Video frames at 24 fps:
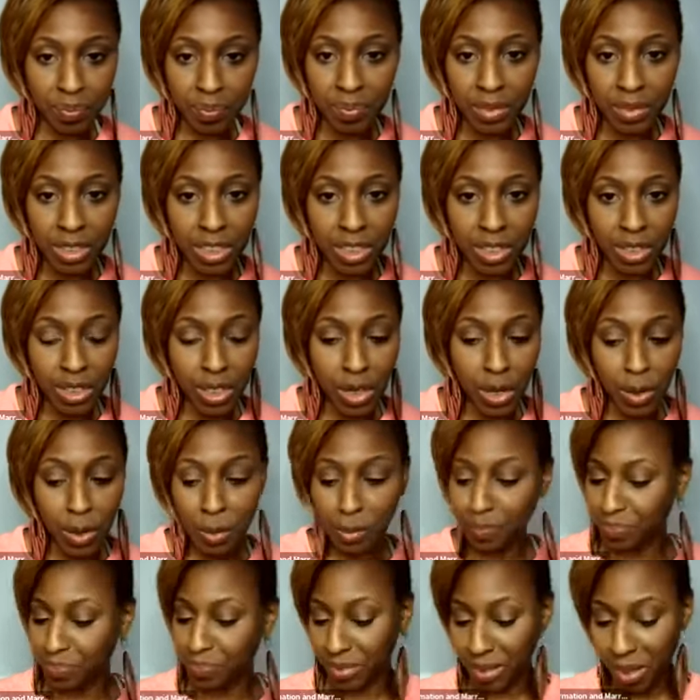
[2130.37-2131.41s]
So,
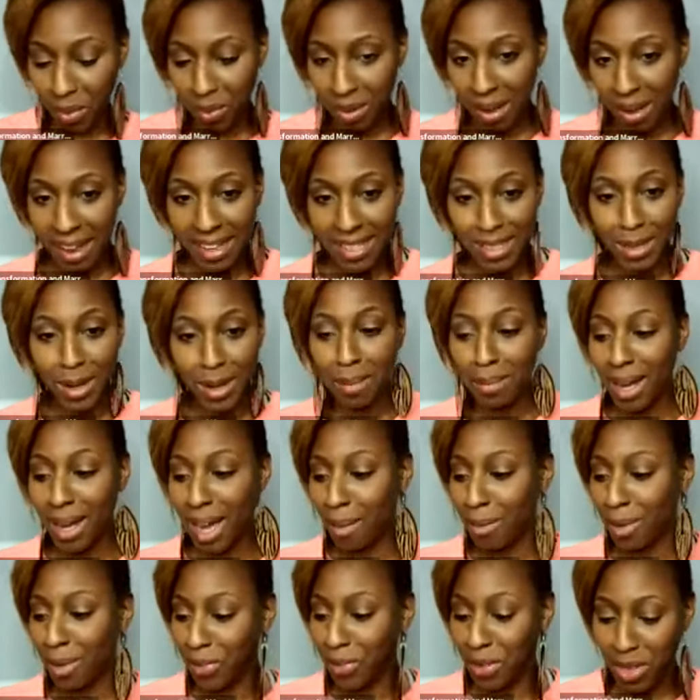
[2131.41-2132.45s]
okay. So I'm
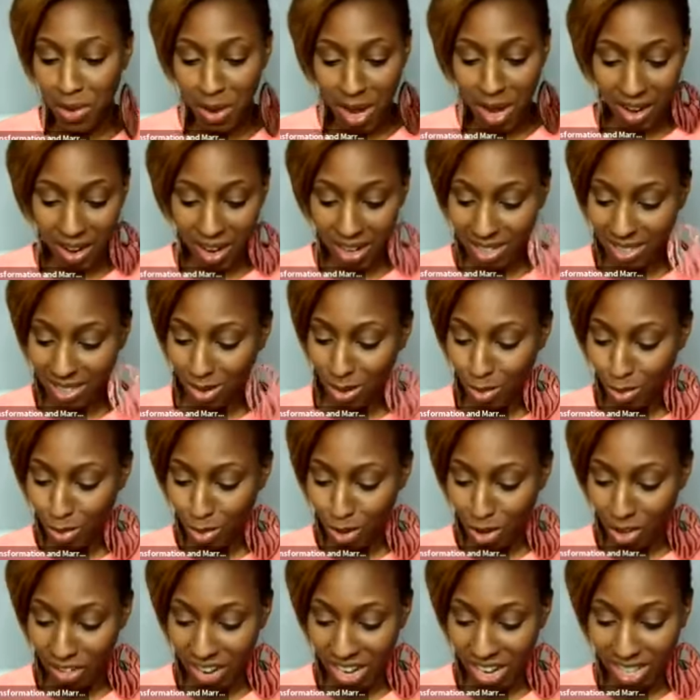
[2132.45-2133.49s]
coming for you, Eric. Don't
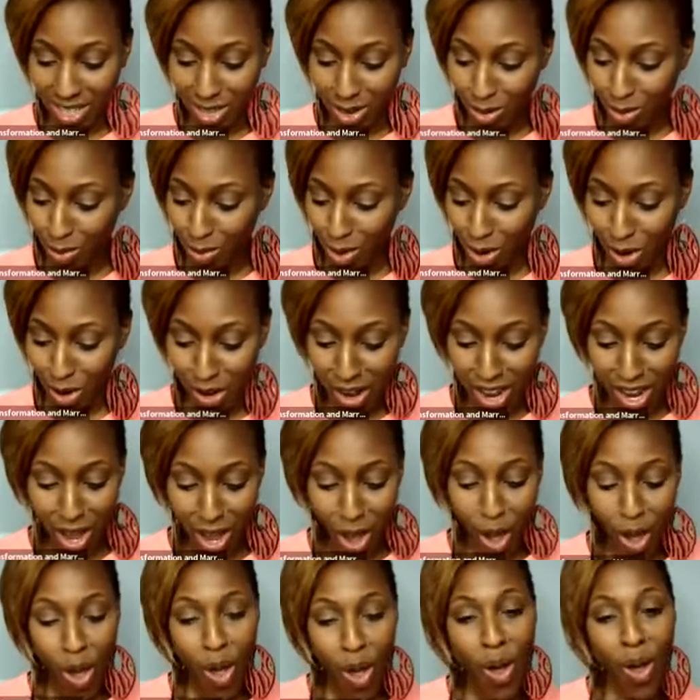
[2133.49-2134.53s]
worry. Don't worry.
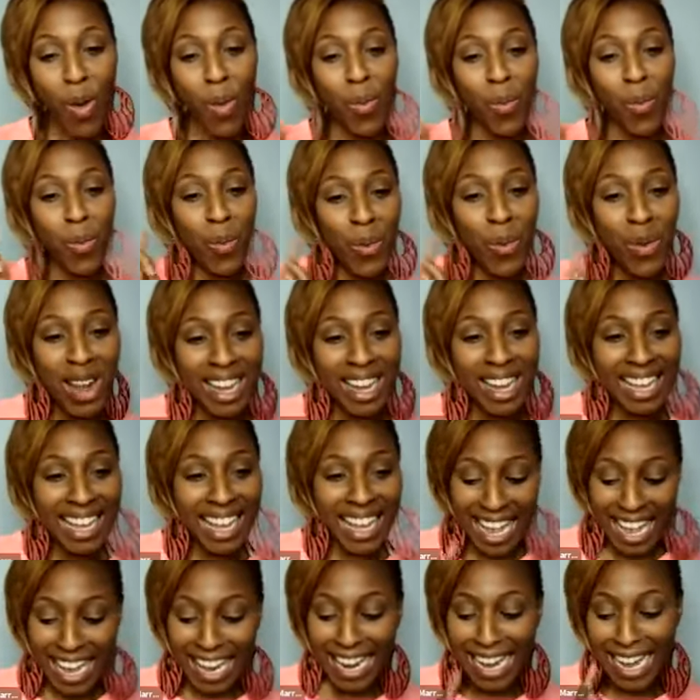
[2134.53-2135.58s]
What
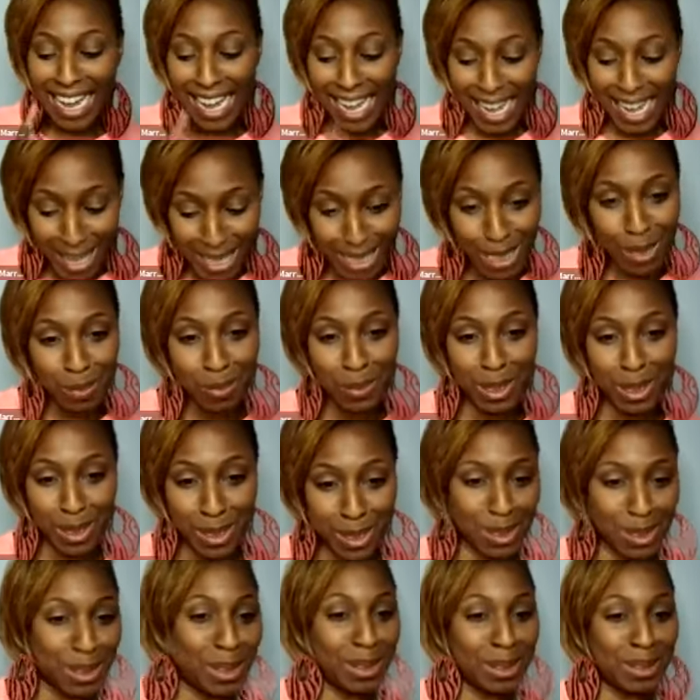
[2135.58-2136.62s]
can husbands
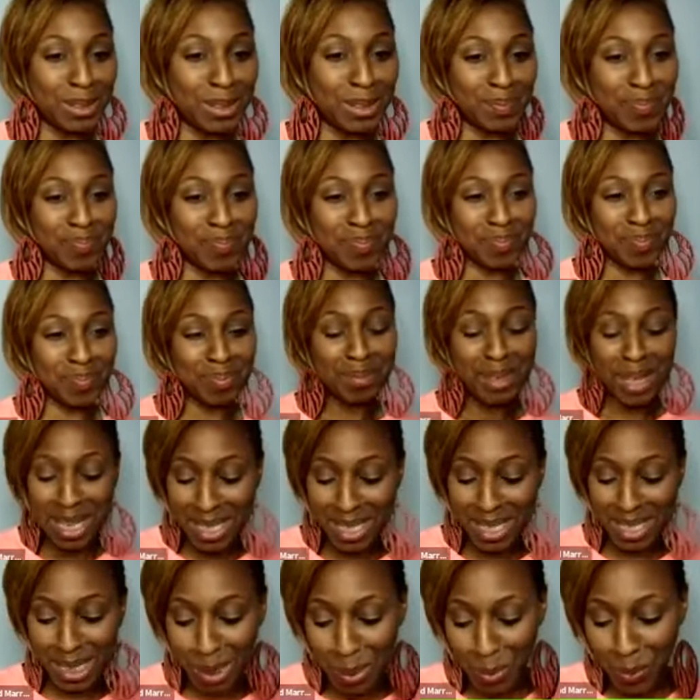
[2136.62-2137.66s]
do
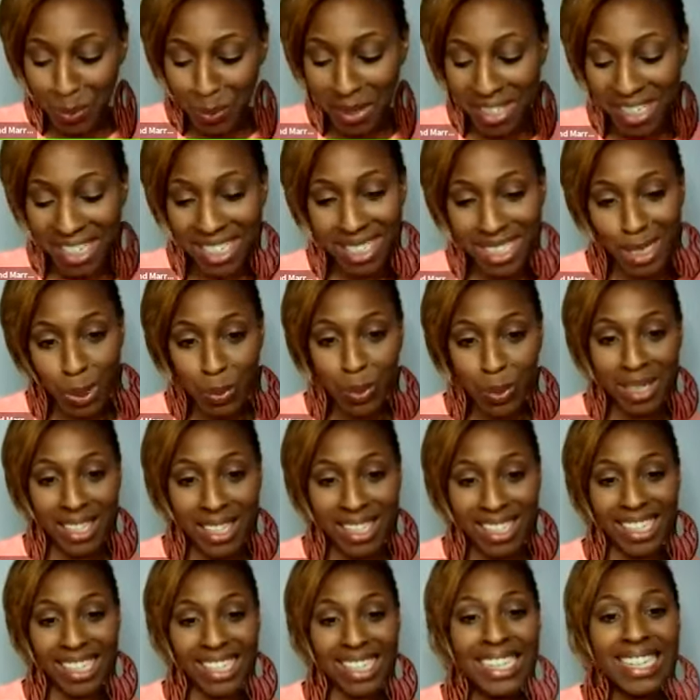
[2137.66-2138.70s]
in
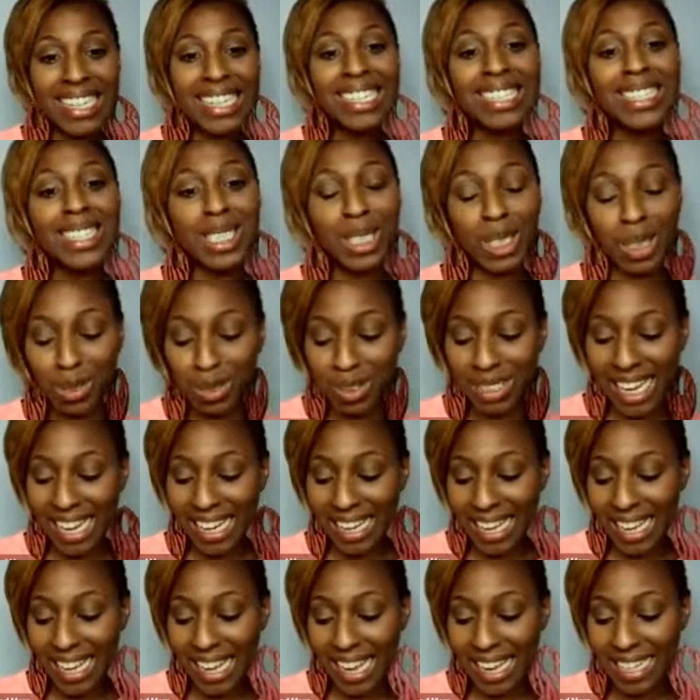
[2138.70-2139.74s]
2020 to
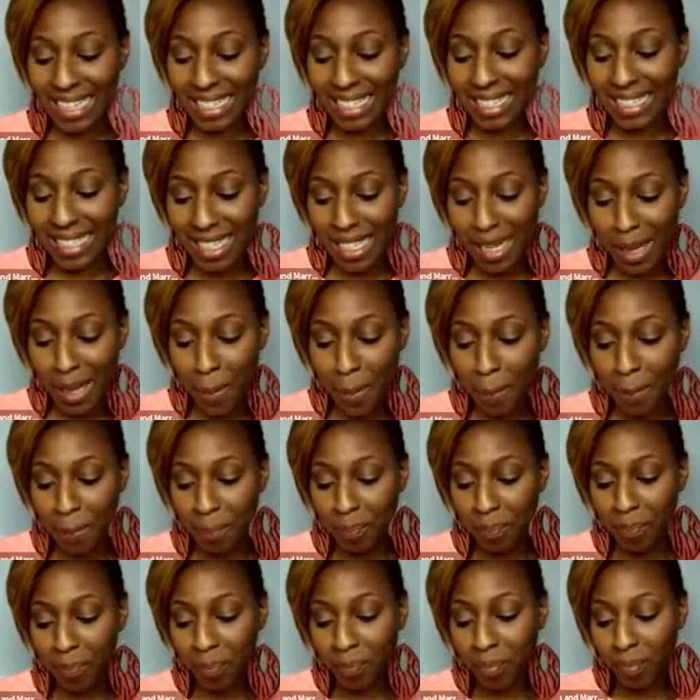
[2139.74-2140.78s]
create
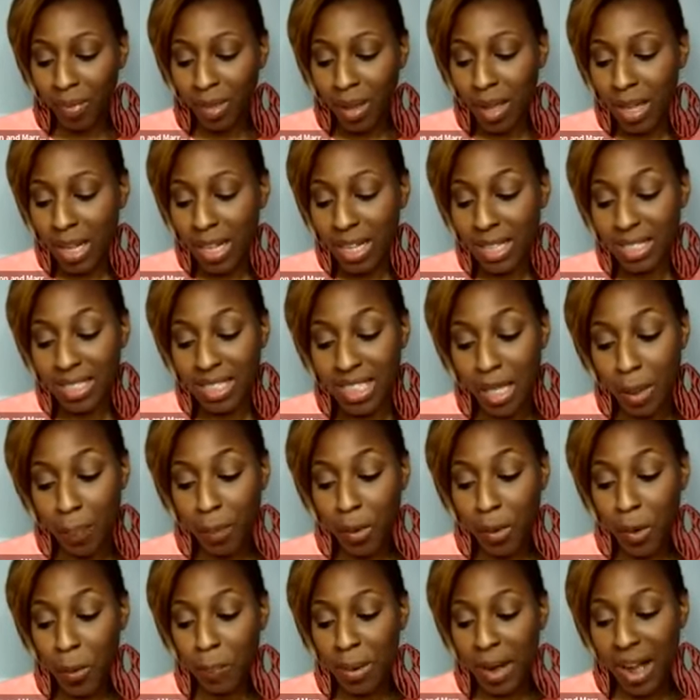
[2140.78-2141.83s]
a
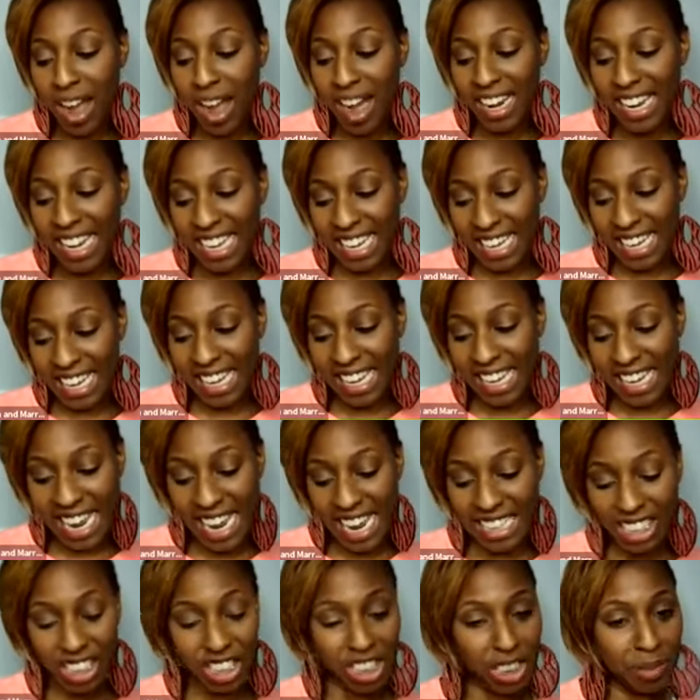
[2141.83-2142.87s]
deeper bond and
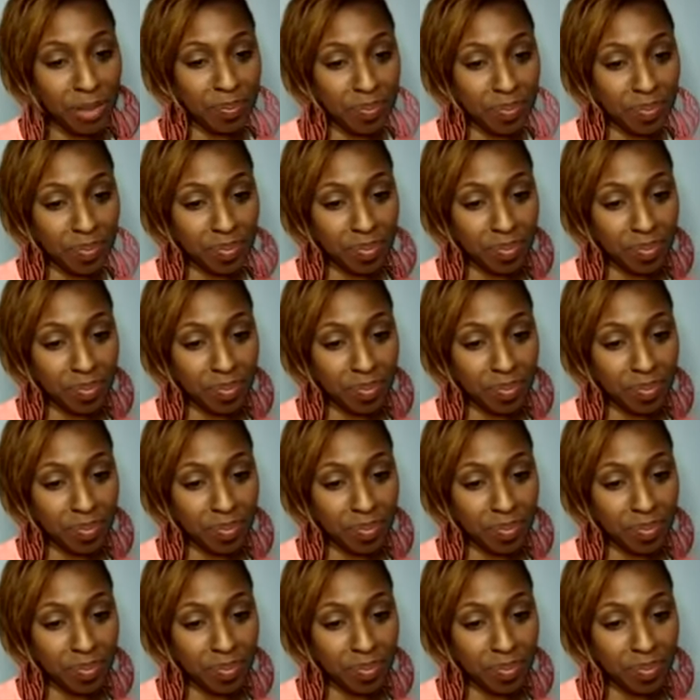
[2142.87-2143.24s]
connection